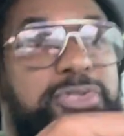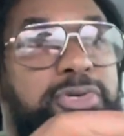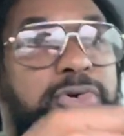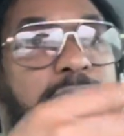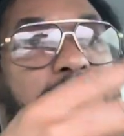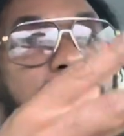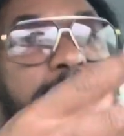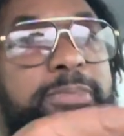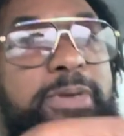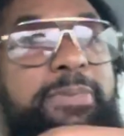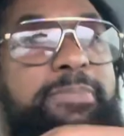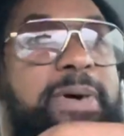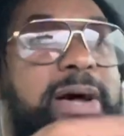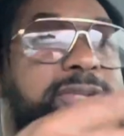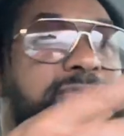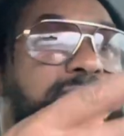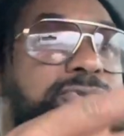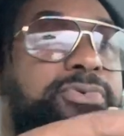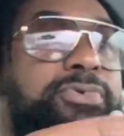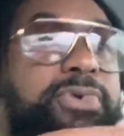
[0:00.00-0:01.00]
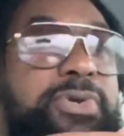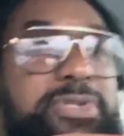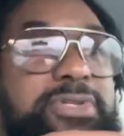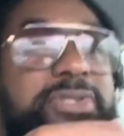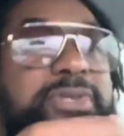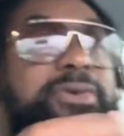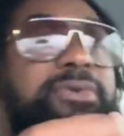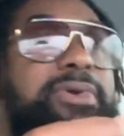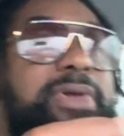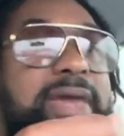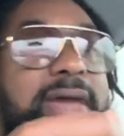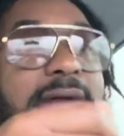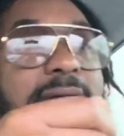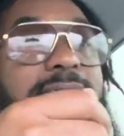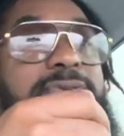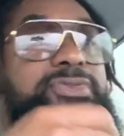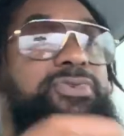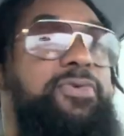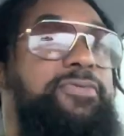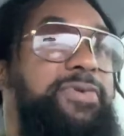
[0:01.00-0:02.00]
are going to be my two concealed
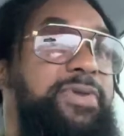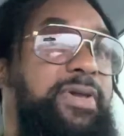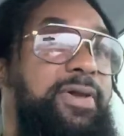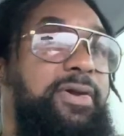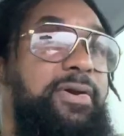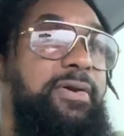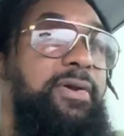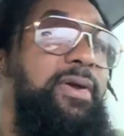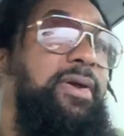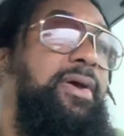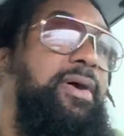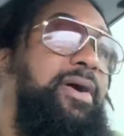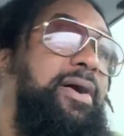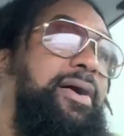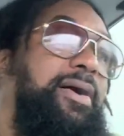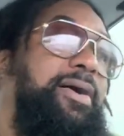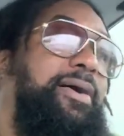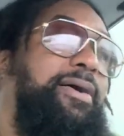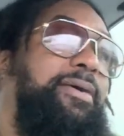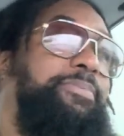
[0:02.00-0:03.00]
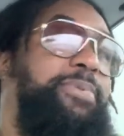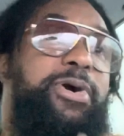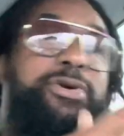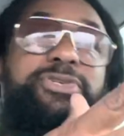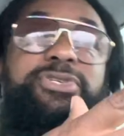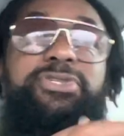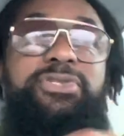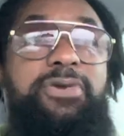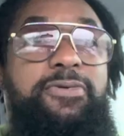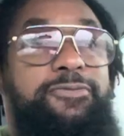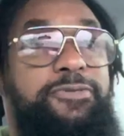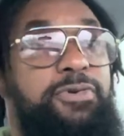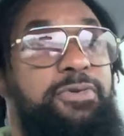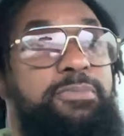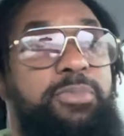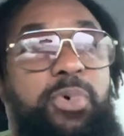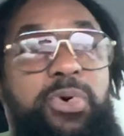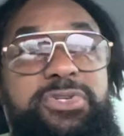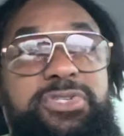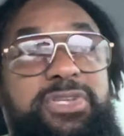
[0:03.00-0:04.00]
carries over there. Purchased a few
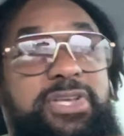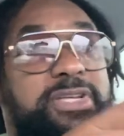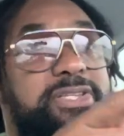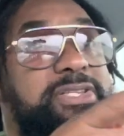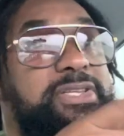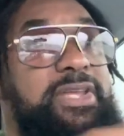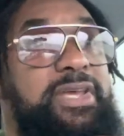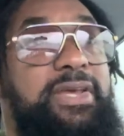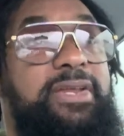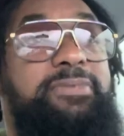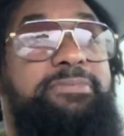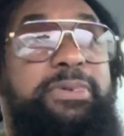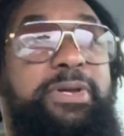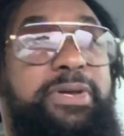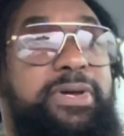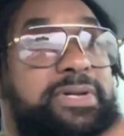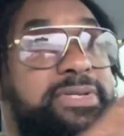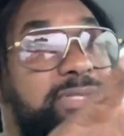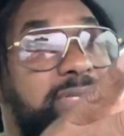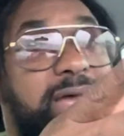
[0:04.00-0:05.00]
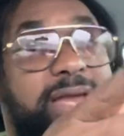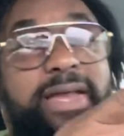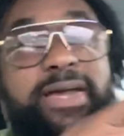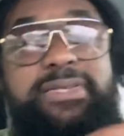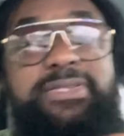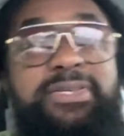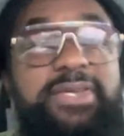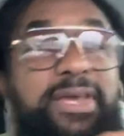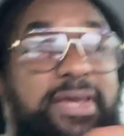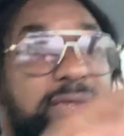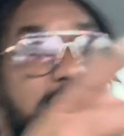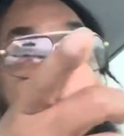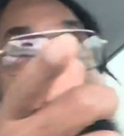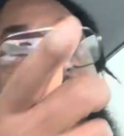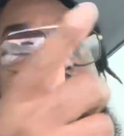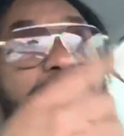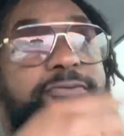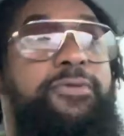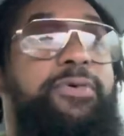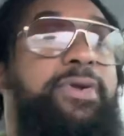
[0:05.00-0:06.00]
more since then because, like I said, it's
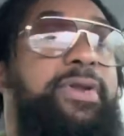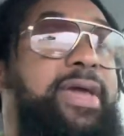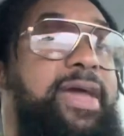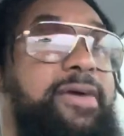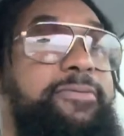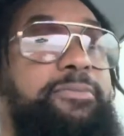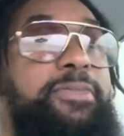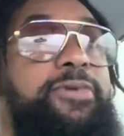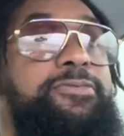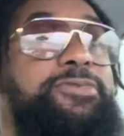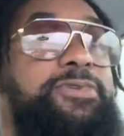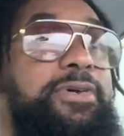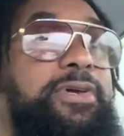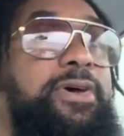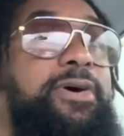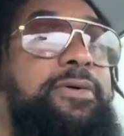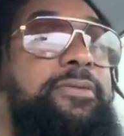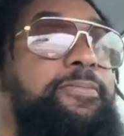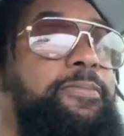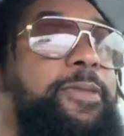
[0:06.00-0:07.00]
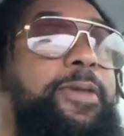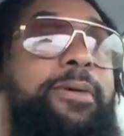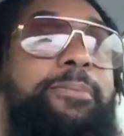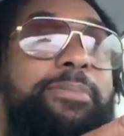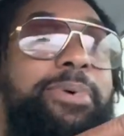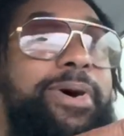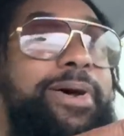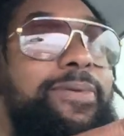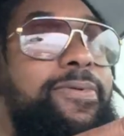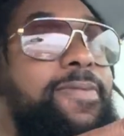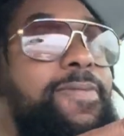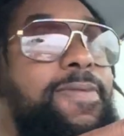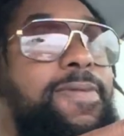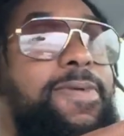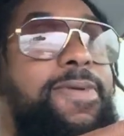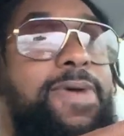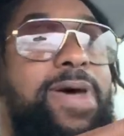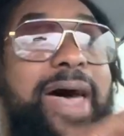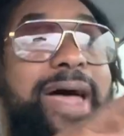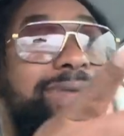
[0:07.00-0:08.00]
like 4.5 months ago. But
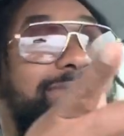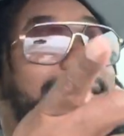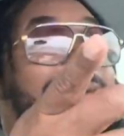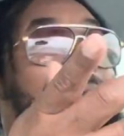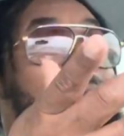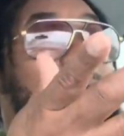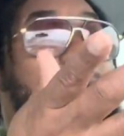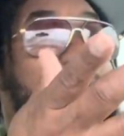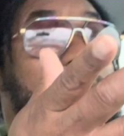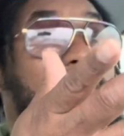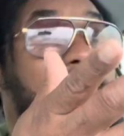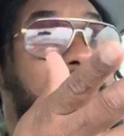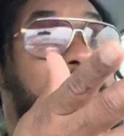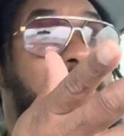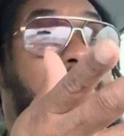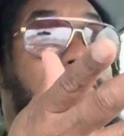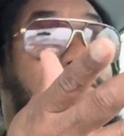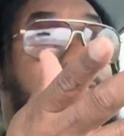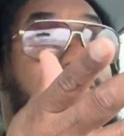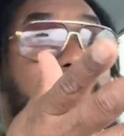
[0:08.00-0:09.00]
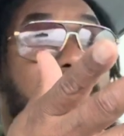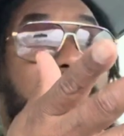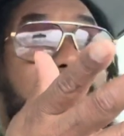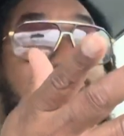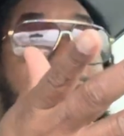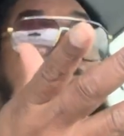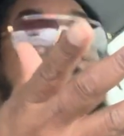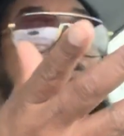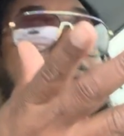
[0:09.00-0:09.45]
I can't carry them over. Like, I